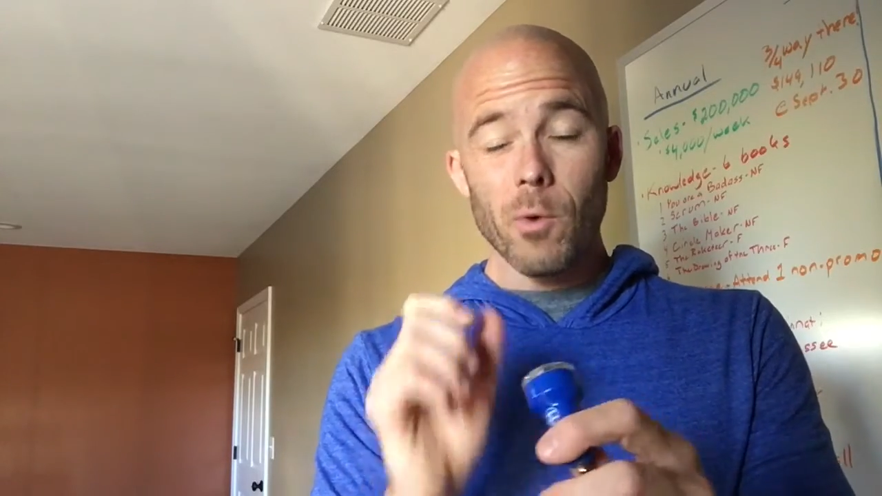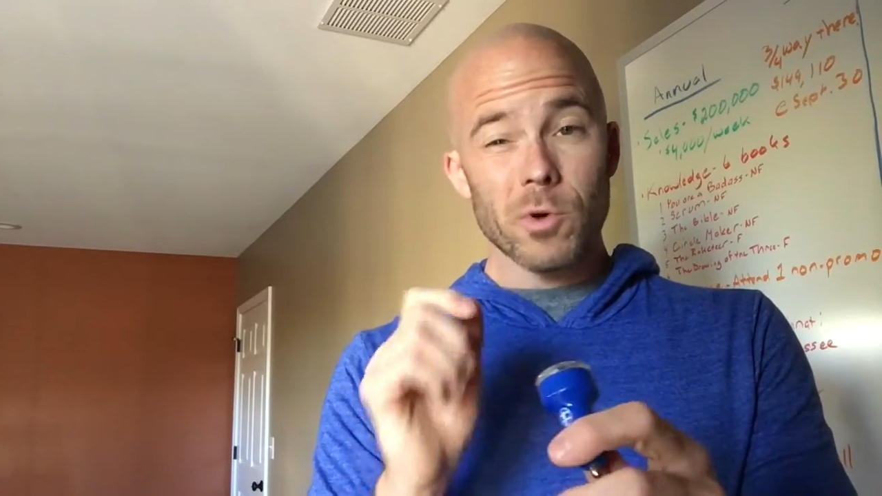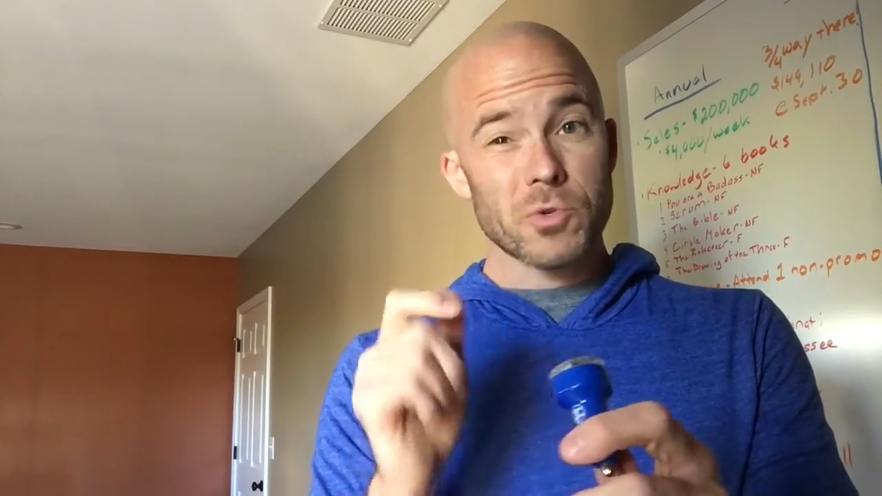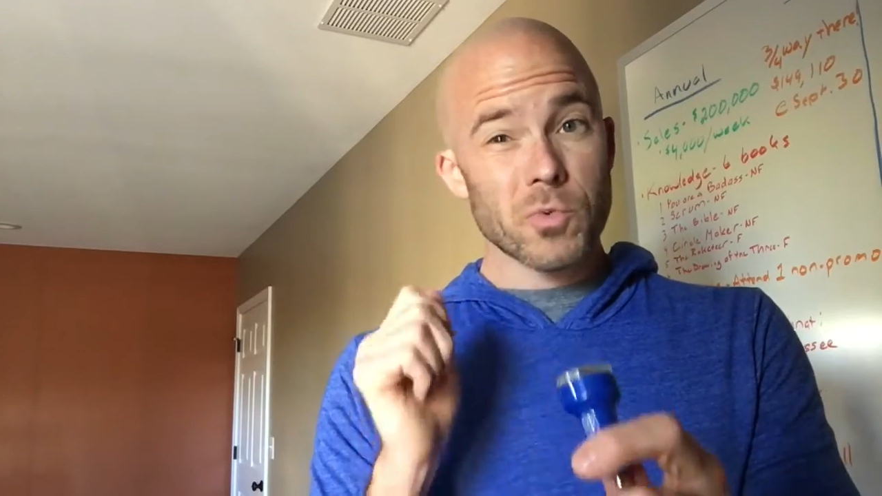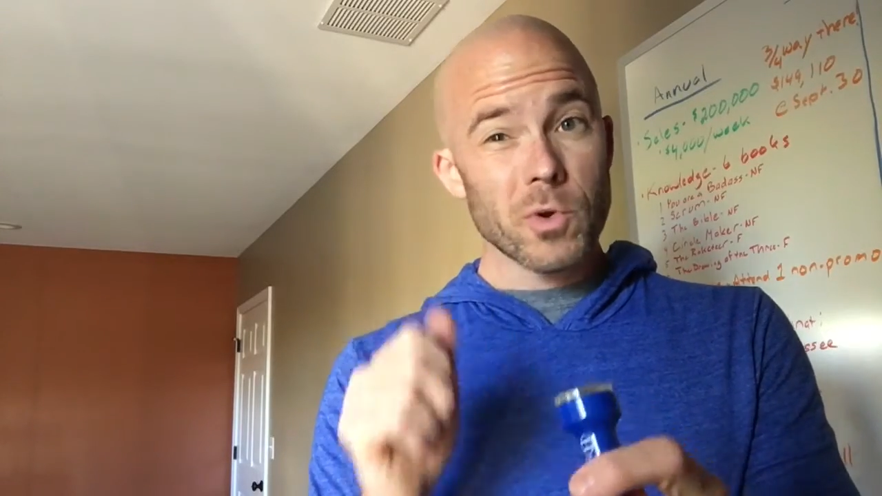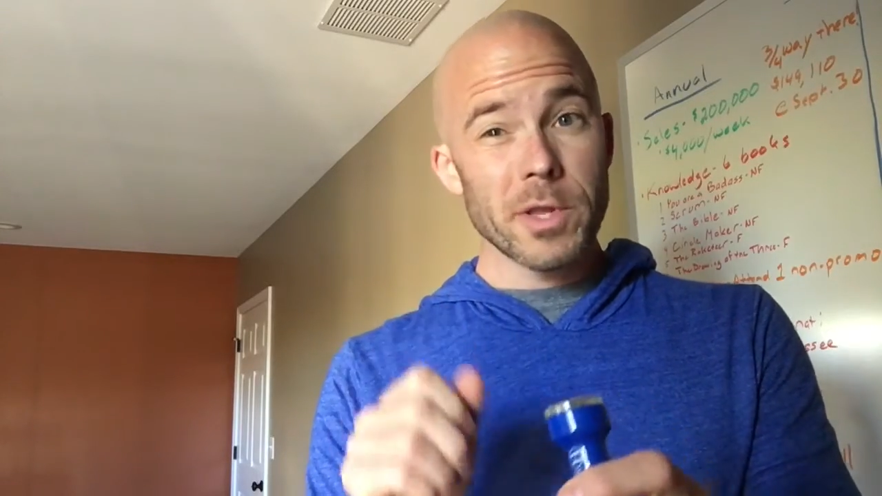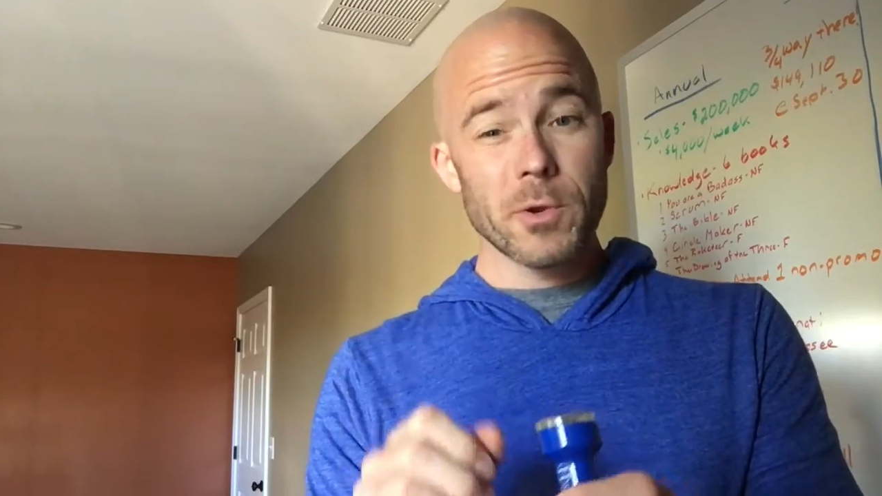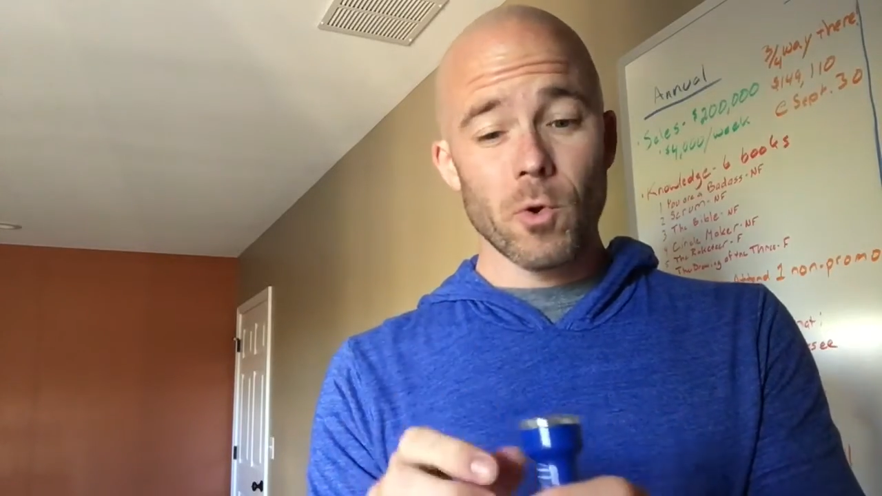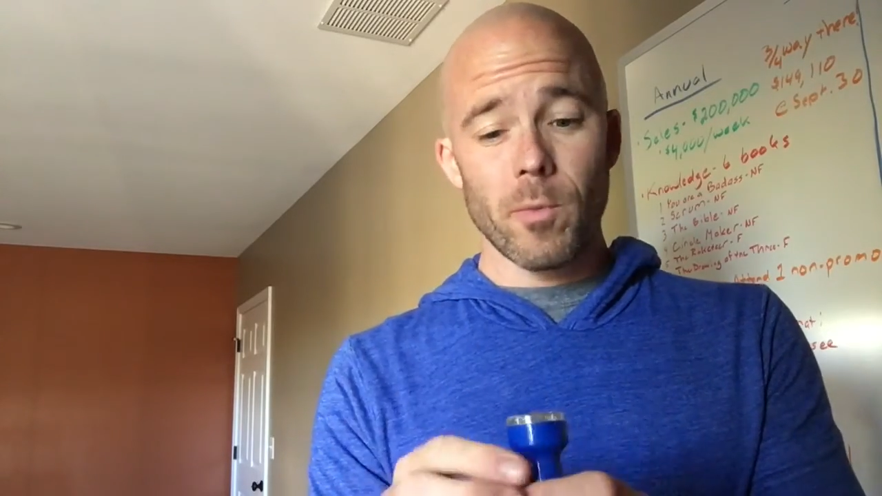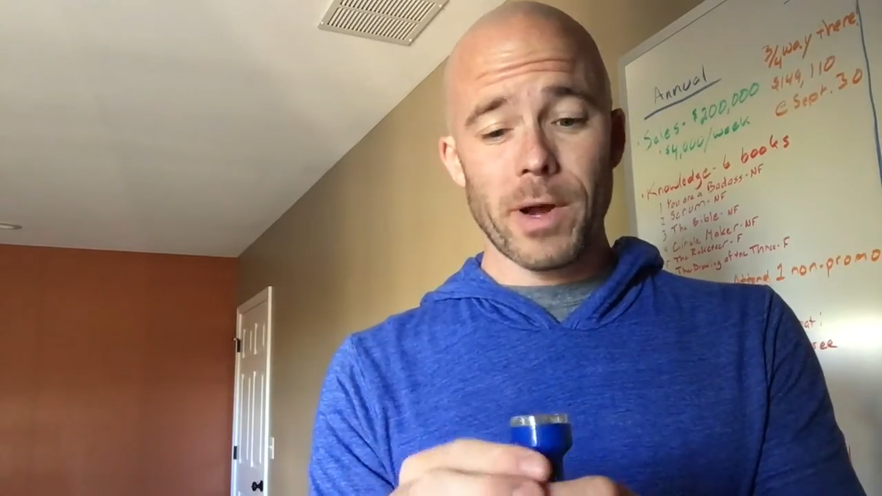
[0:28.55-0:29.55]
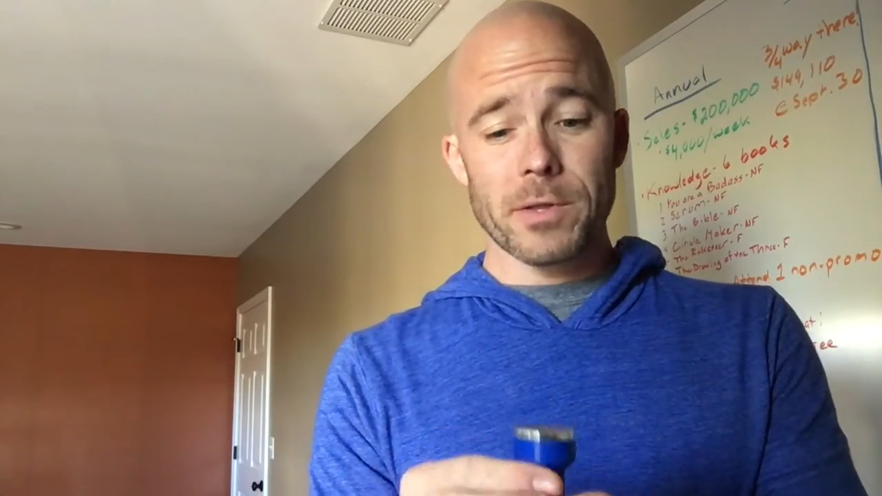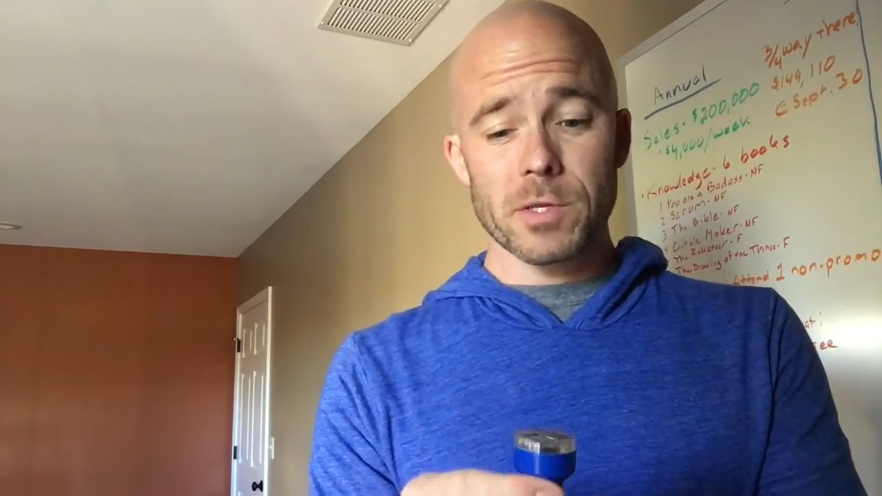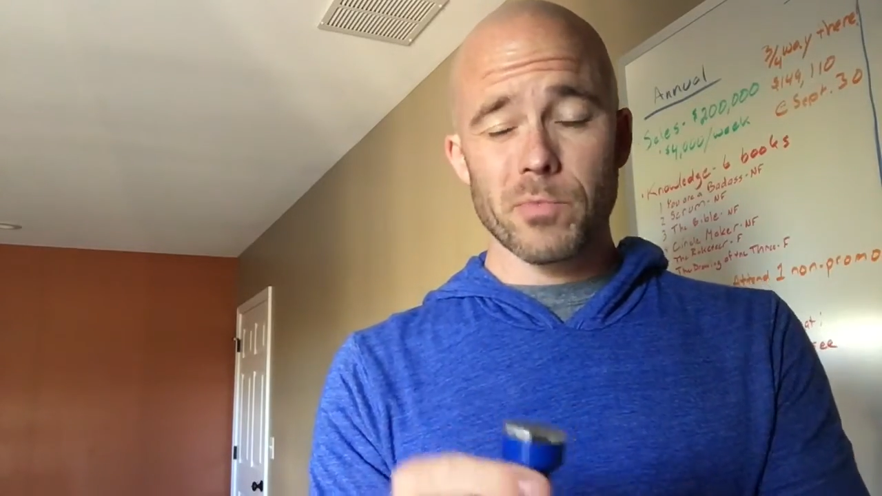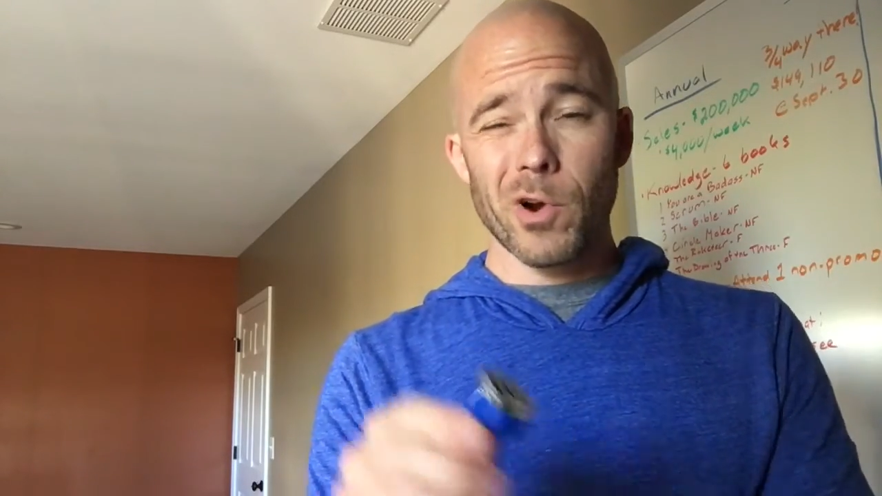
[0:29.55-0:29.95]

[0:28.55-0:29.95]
What's really cool about this